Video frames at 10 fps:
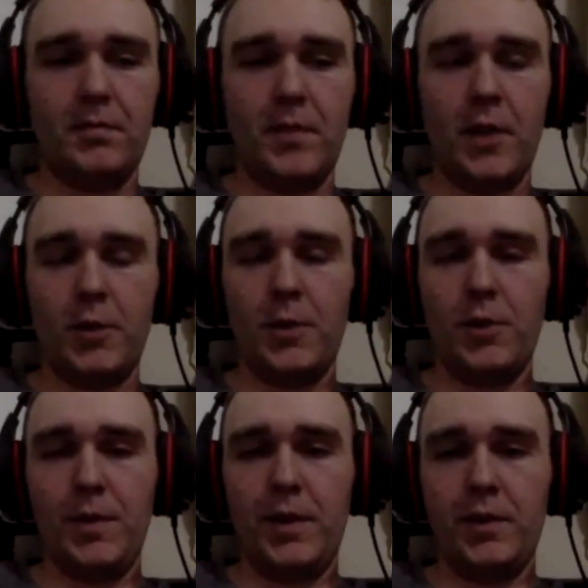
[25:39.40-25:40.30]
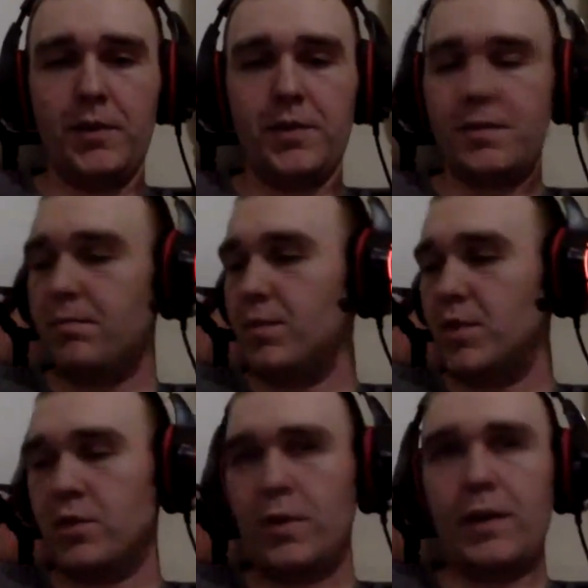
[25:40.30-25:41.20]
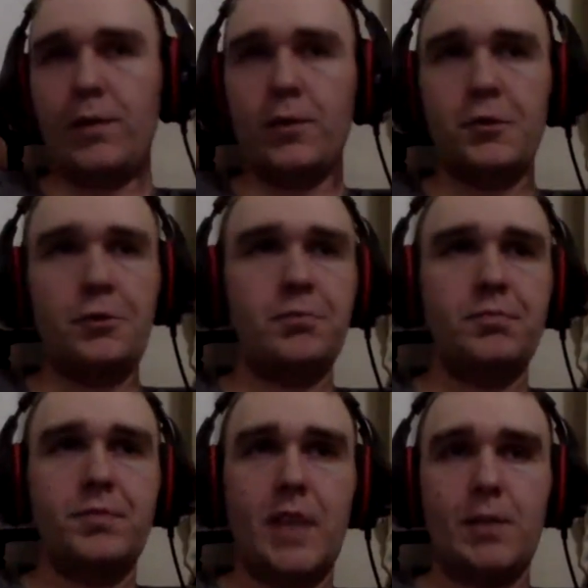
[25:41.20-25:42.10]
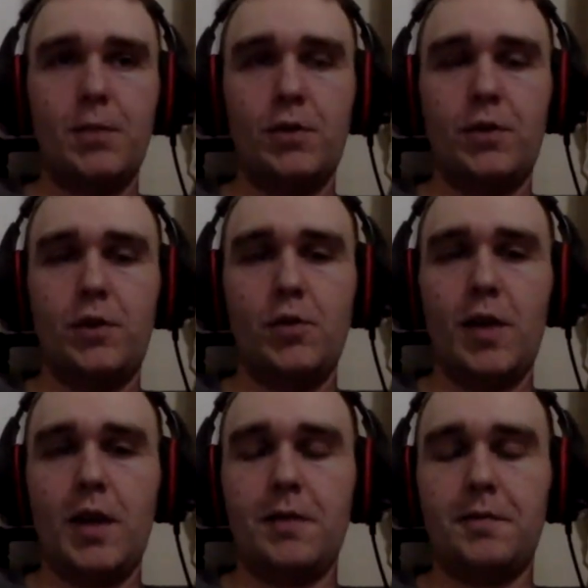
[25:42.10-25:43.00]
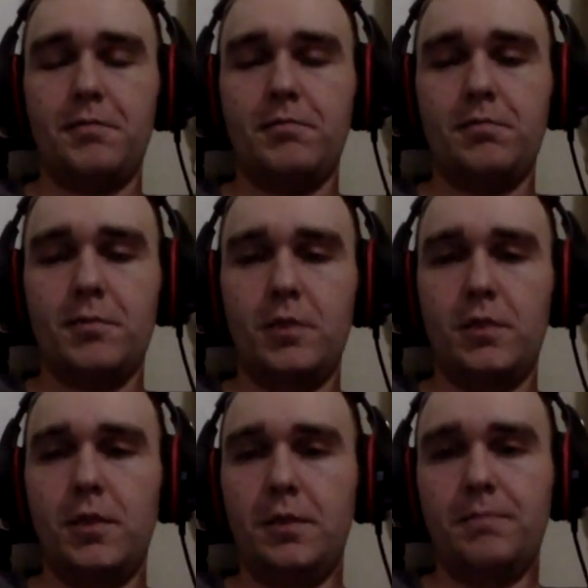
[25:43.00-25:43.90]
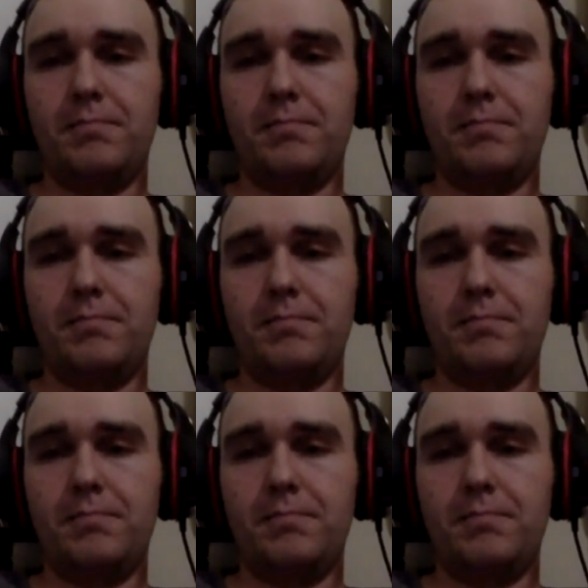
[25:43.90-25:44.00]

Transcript: 100 millimeters straight through, take the boat and tube off, good to go.